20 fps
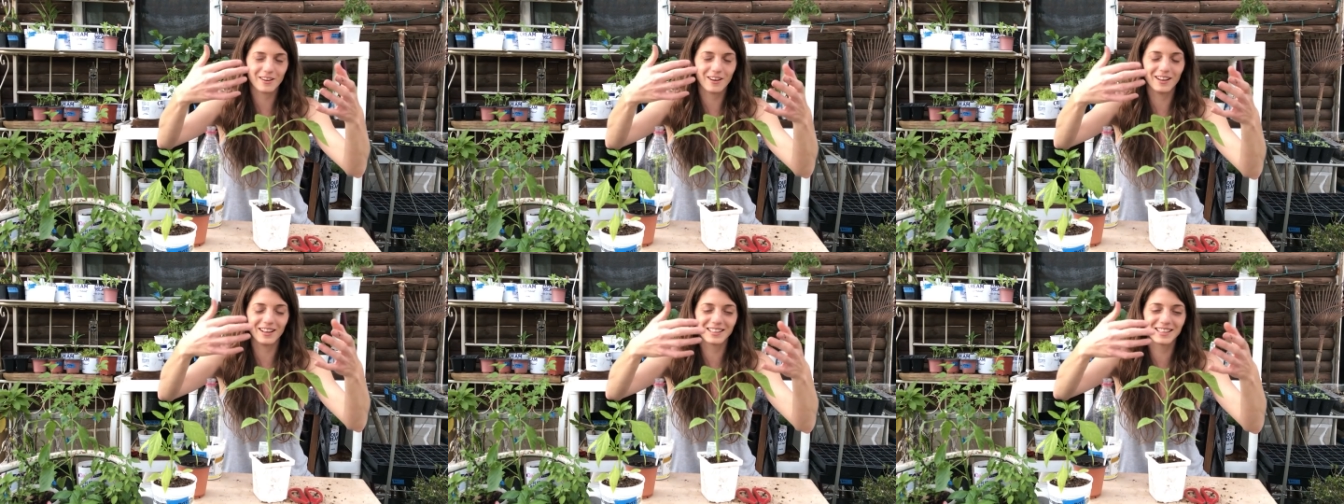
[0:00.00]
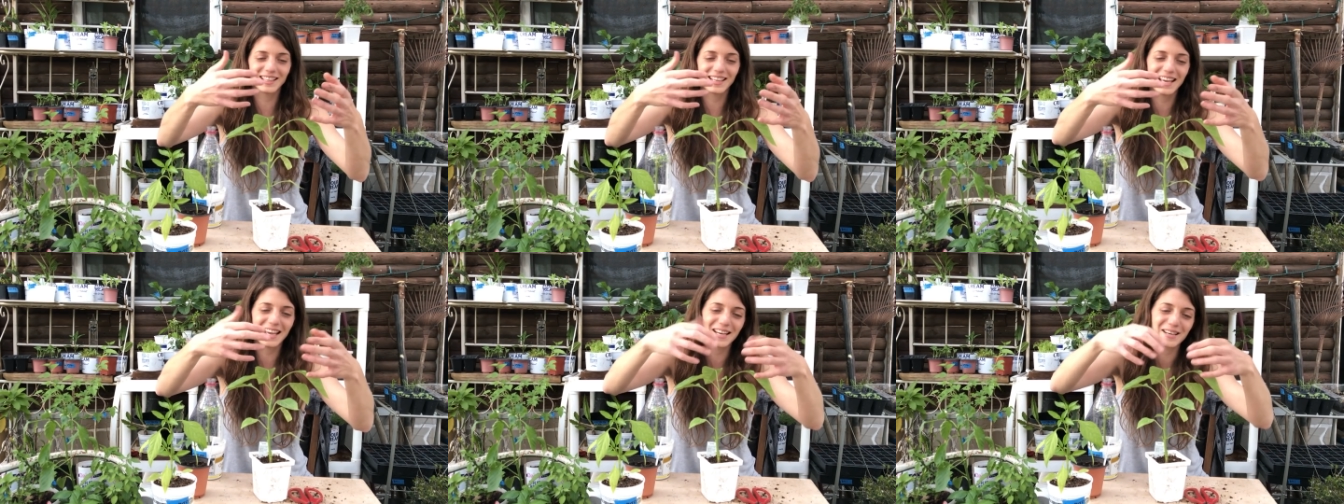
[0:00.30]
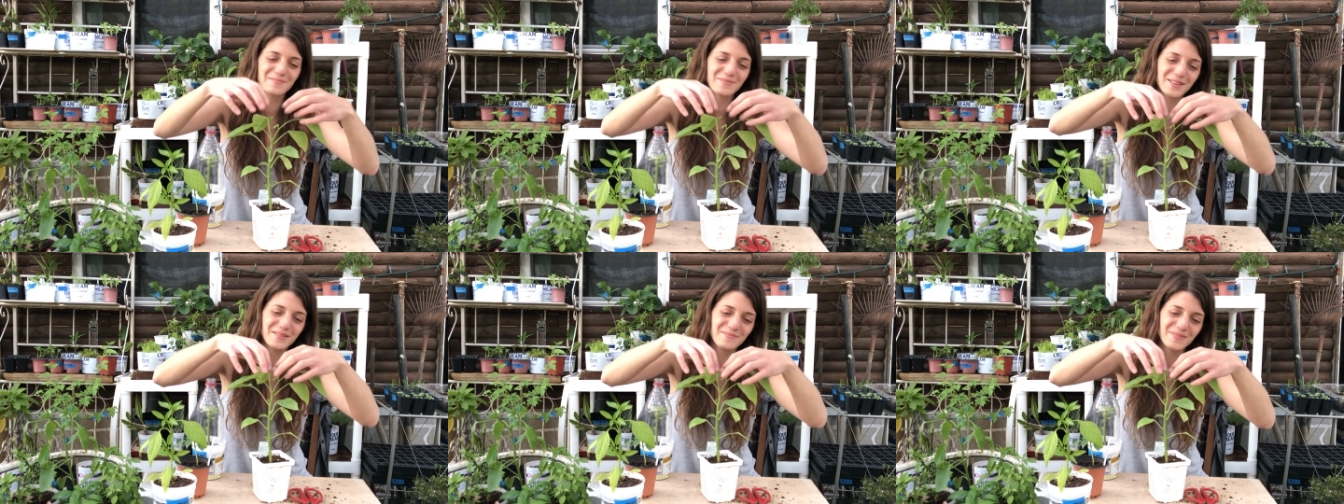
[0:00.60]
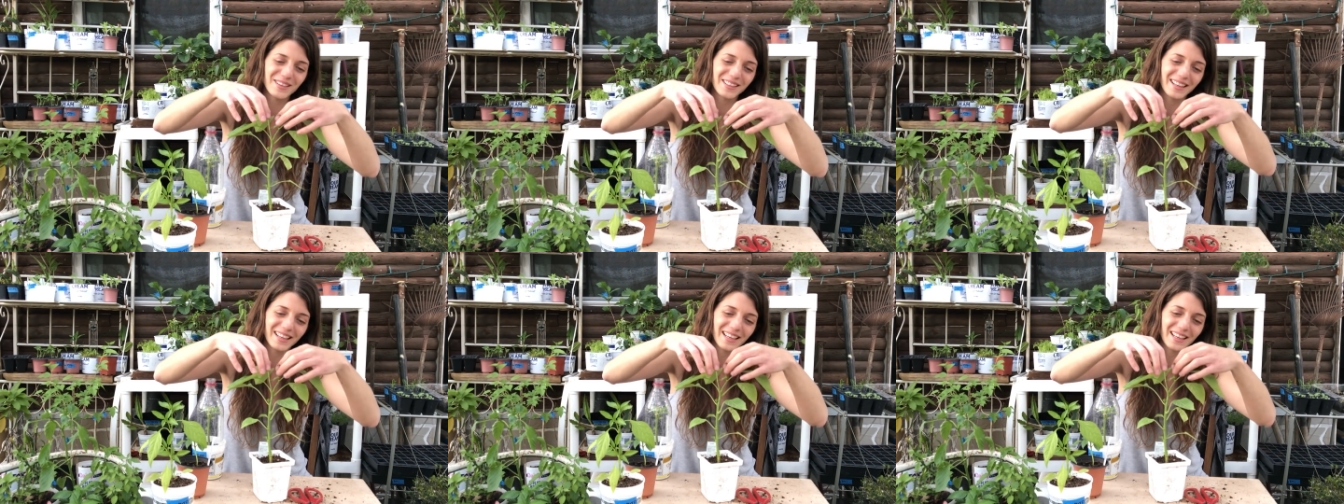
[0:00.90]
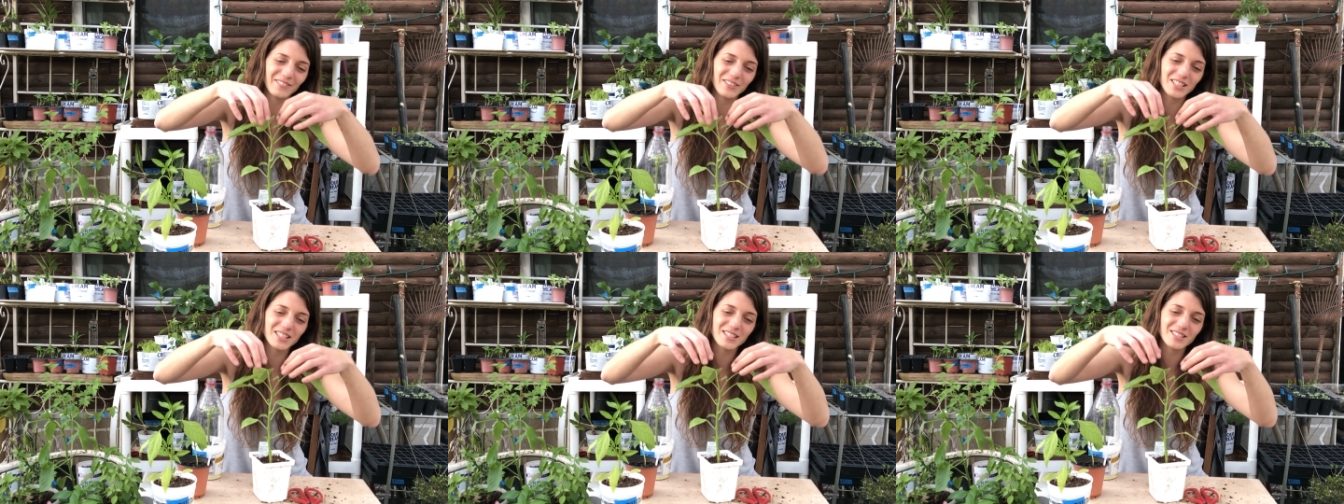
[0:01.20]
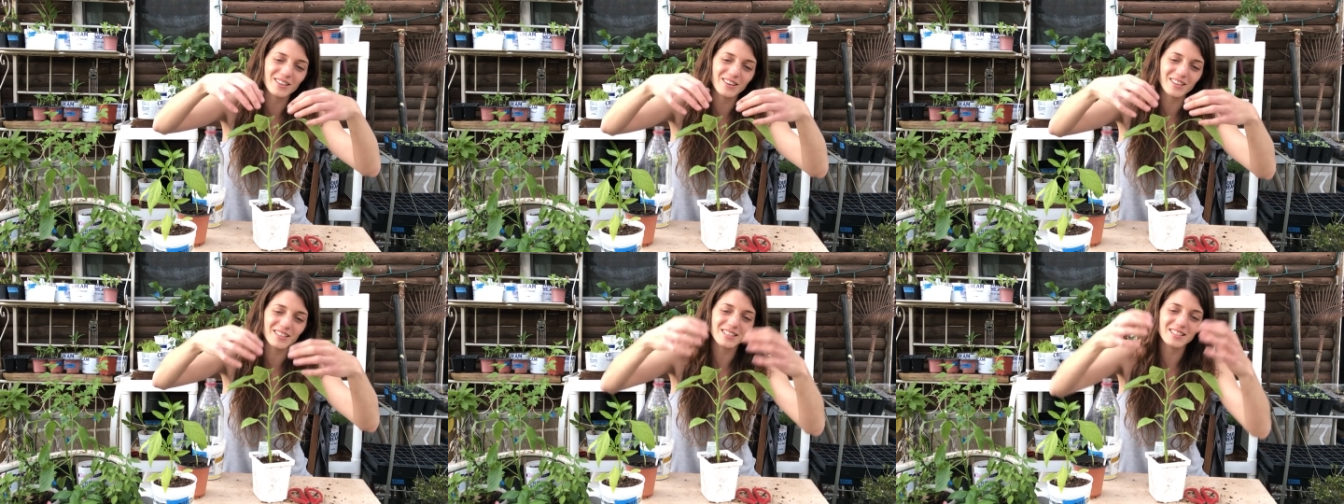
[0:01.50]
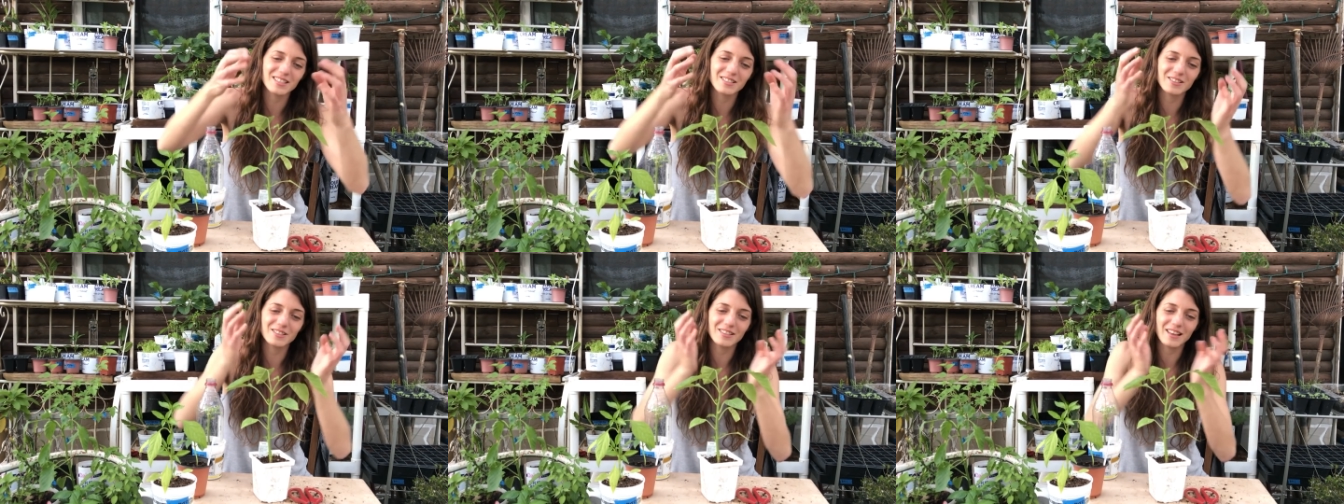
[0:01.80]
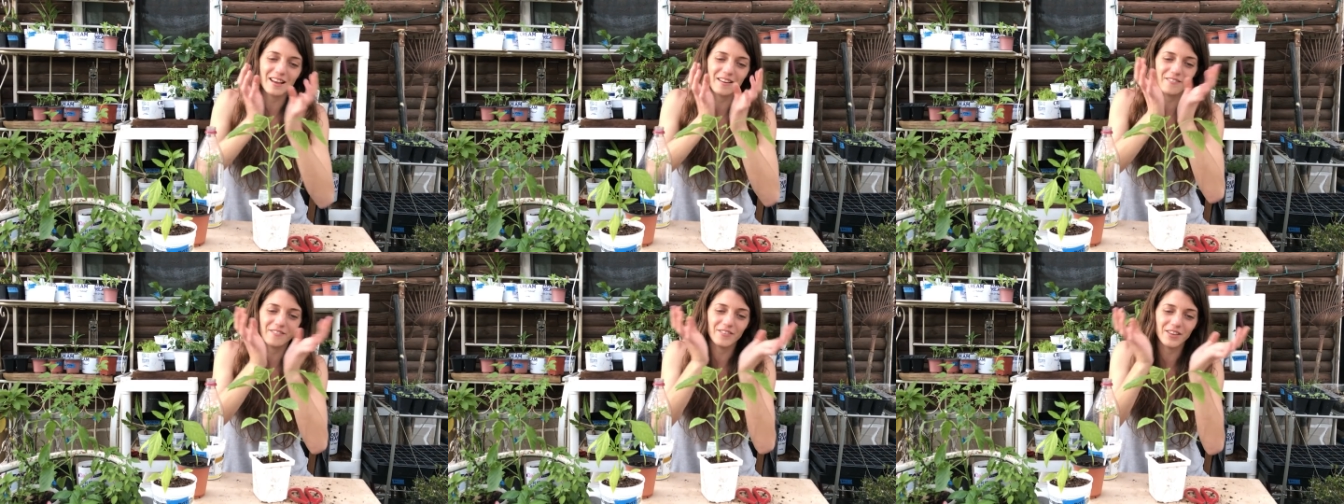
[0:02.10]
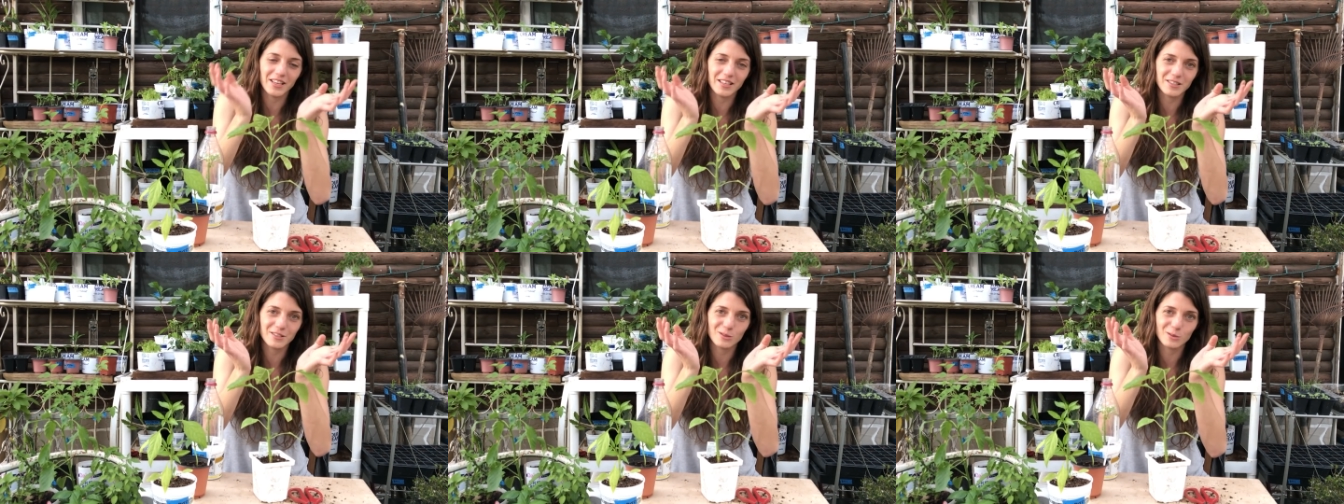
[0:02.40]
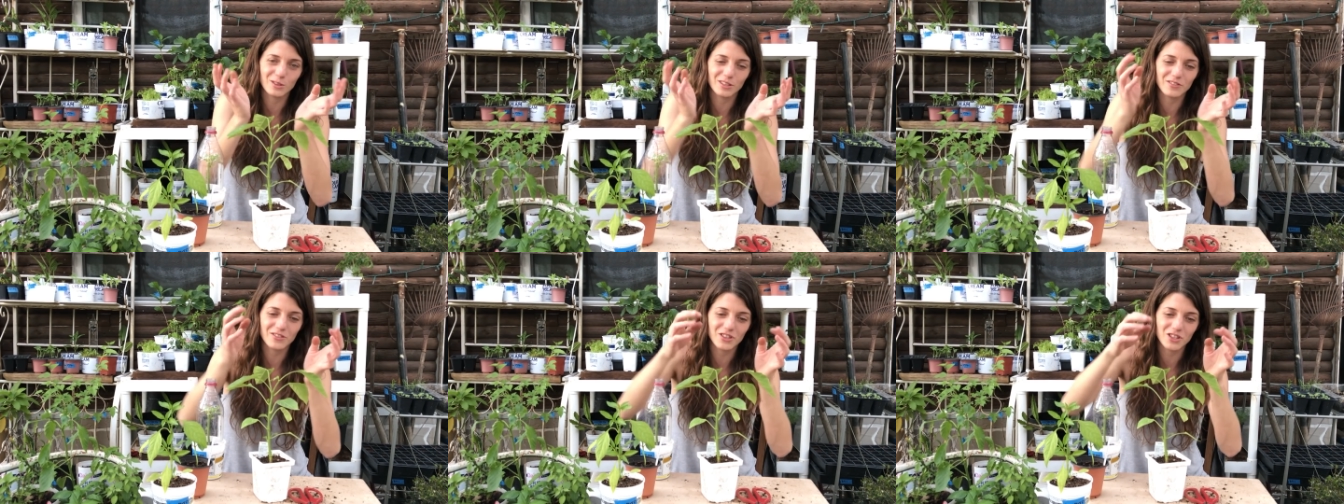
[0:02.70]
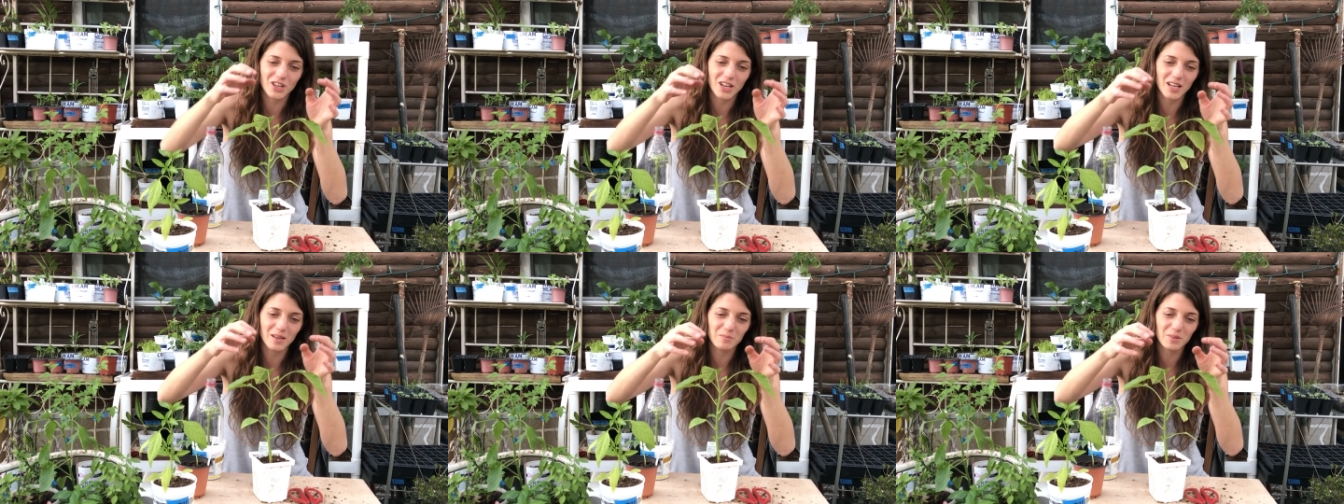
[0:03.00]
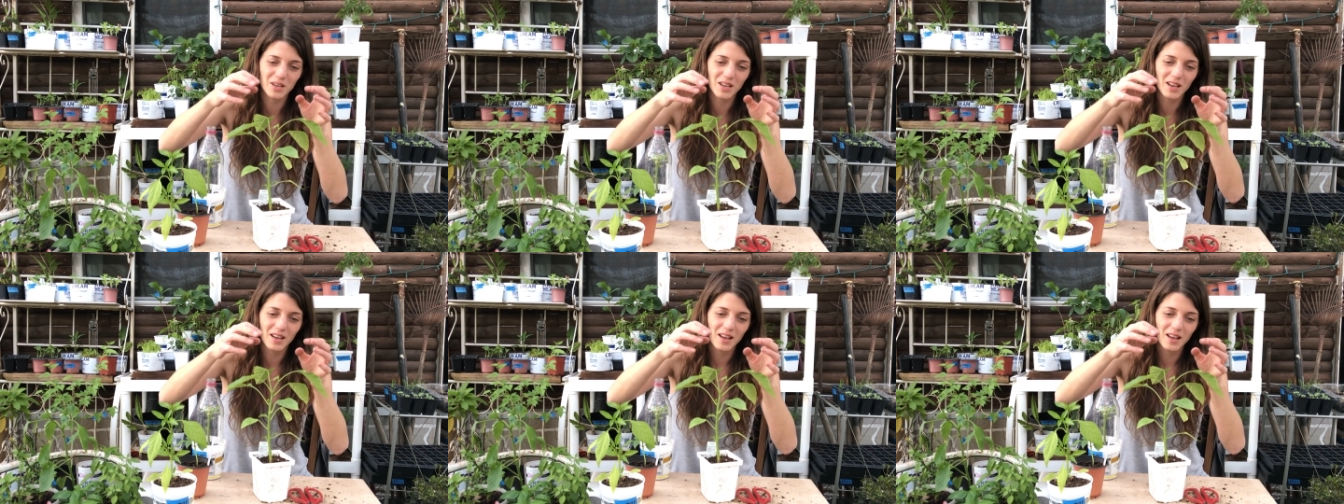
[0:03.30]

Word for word: calling the canopy, but like if it starts to do that vase sort of shape,